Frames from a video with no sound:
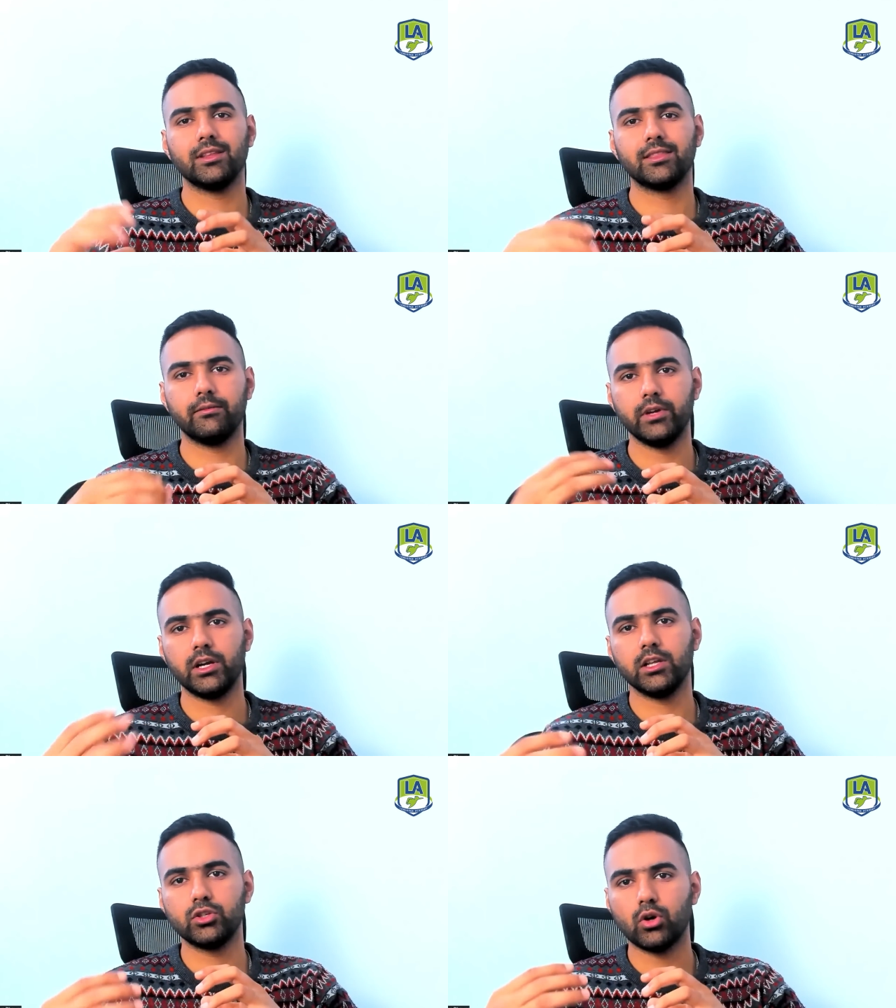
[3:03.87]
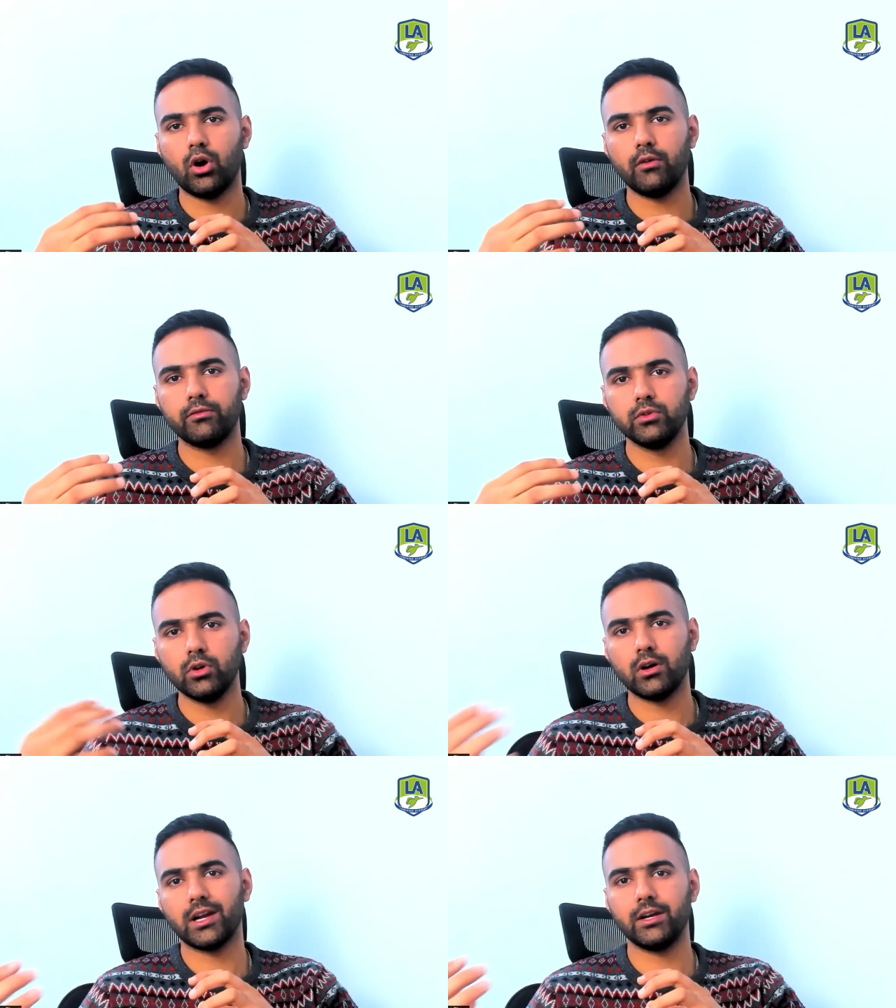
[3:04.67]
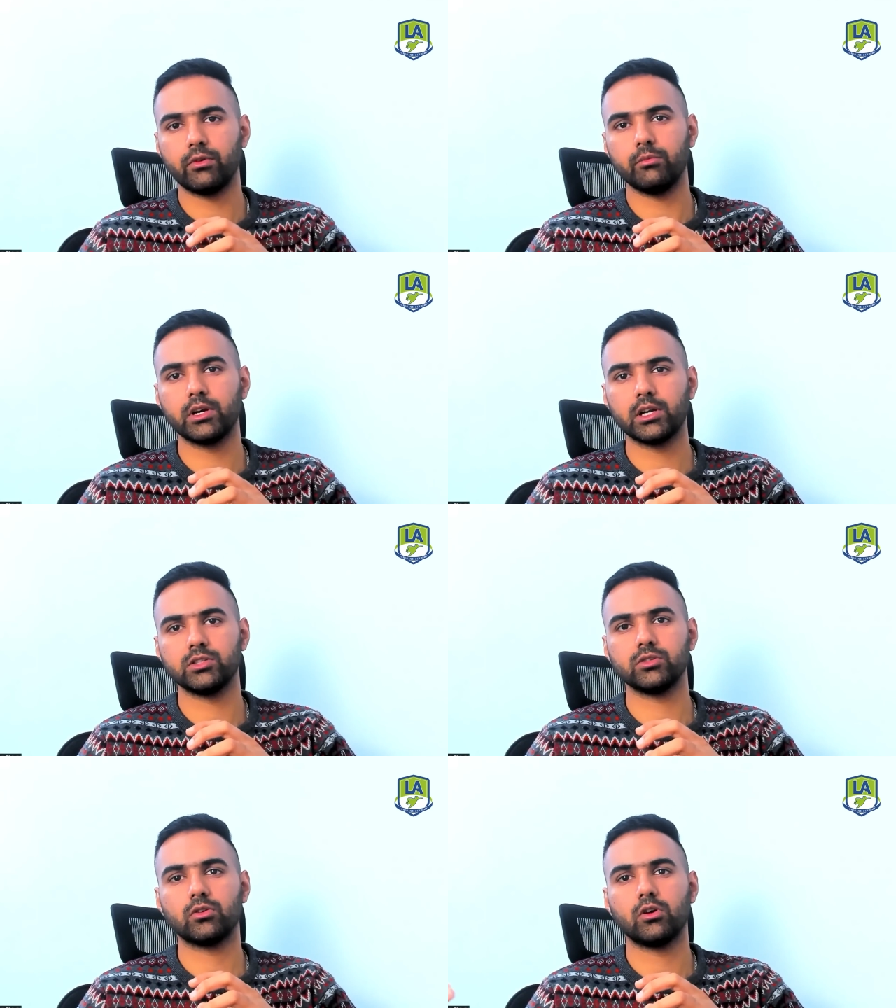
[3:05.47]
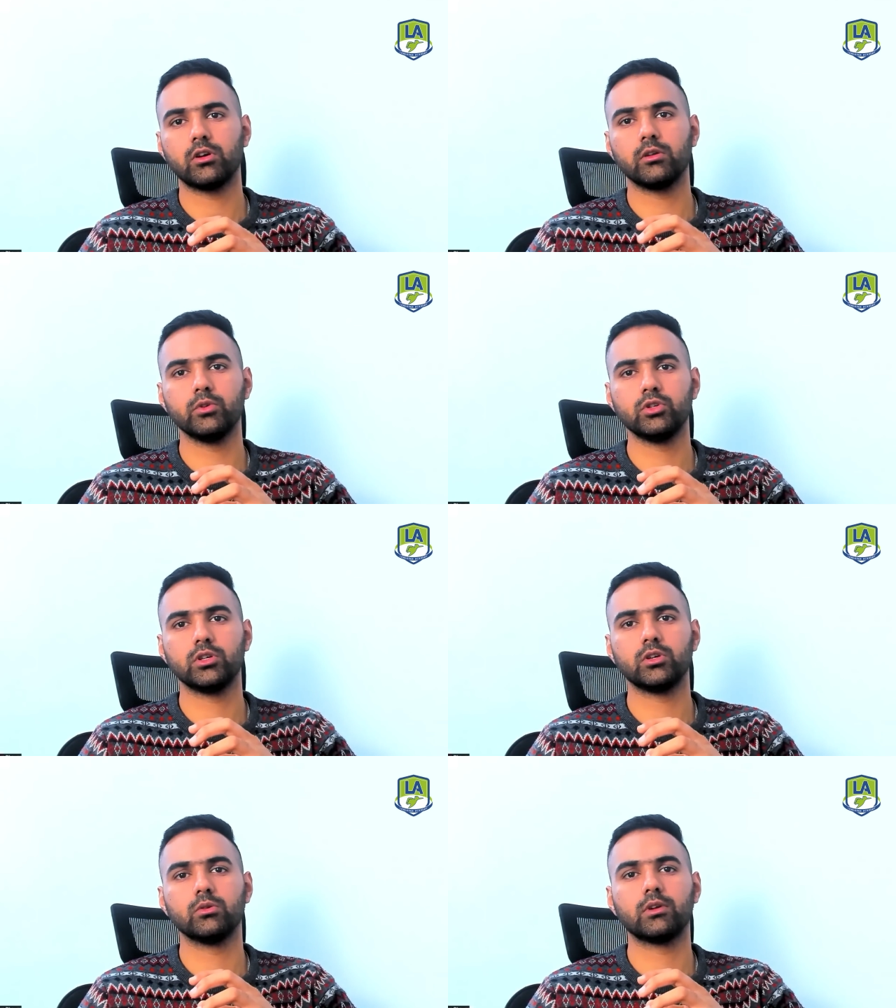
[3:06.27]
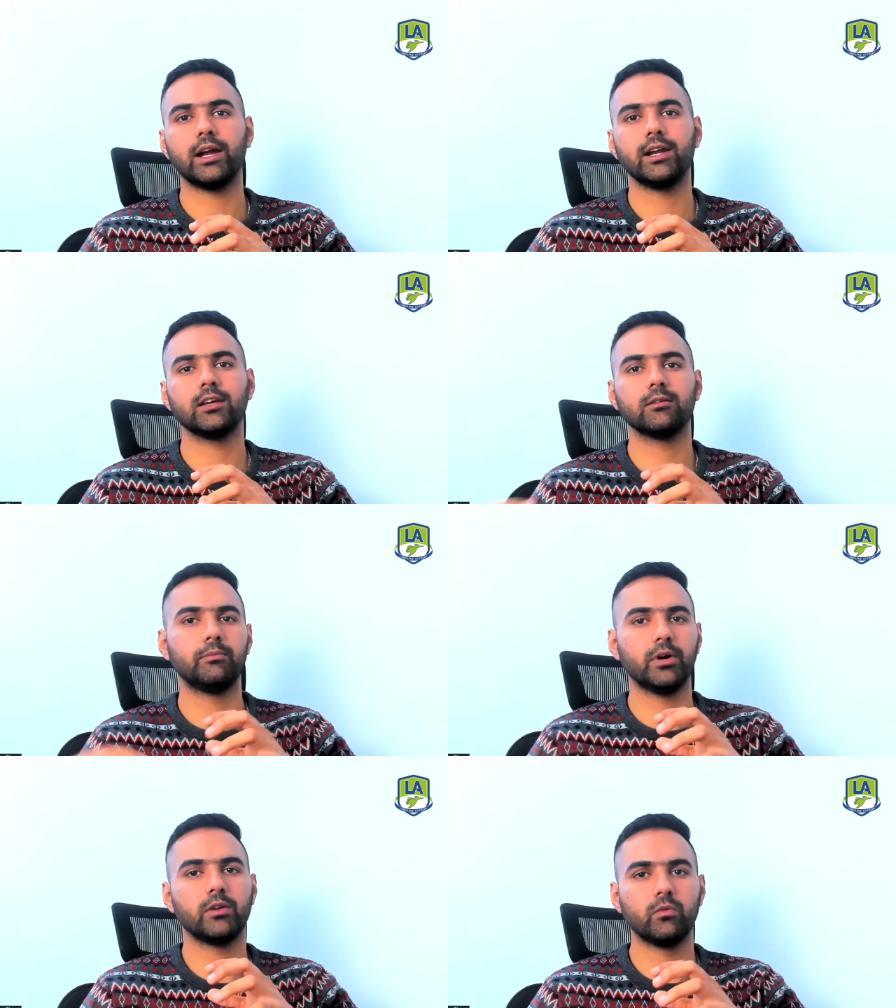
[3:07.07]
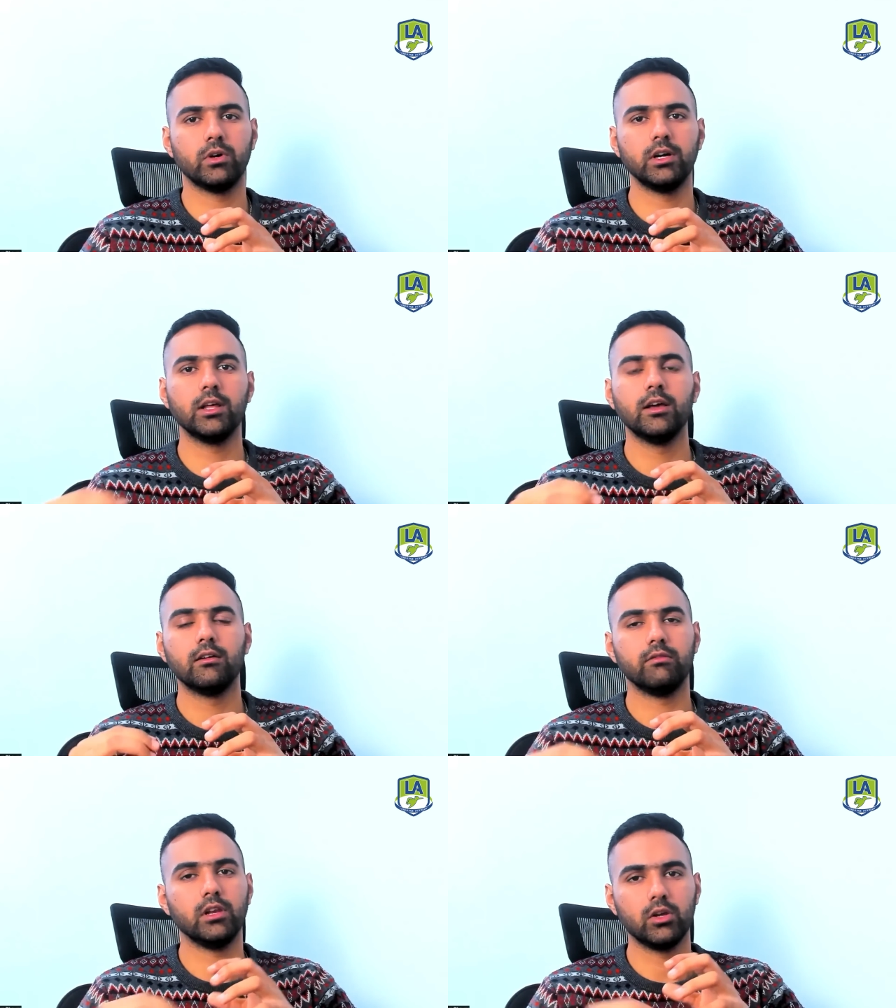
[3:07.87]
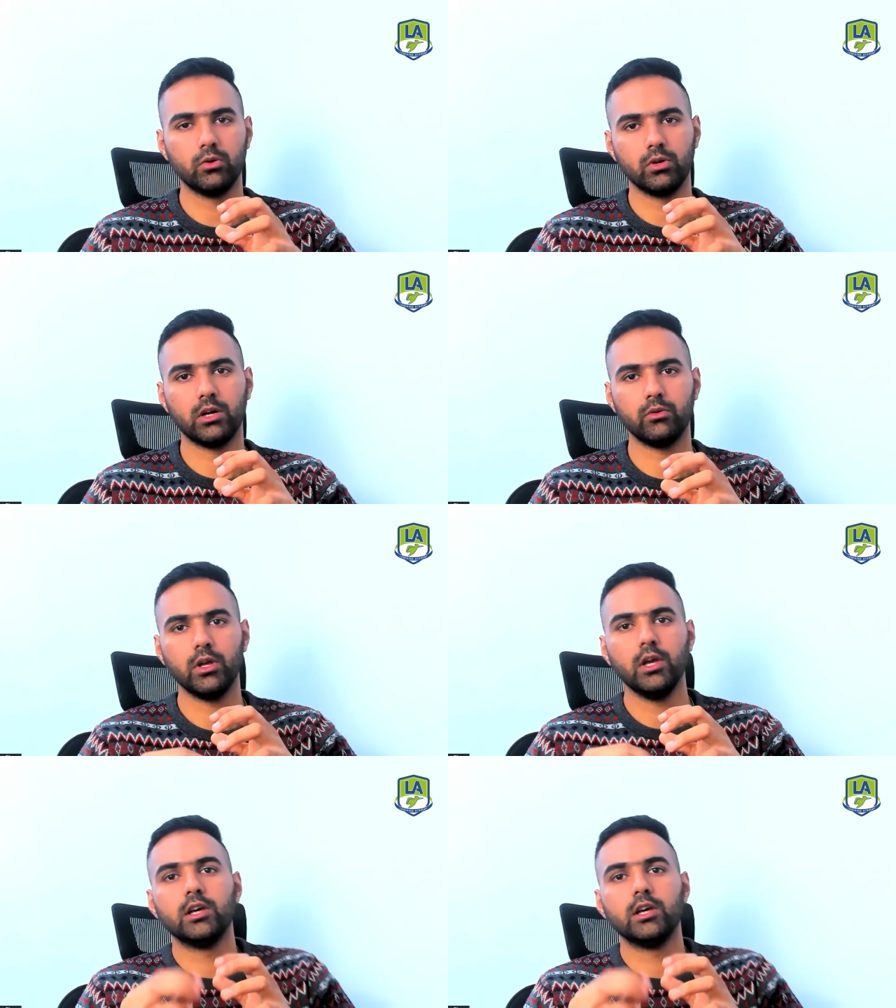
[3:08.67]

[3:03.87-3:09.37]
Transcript: The weightage of your Write From Dictation contribution to writing per word will go down.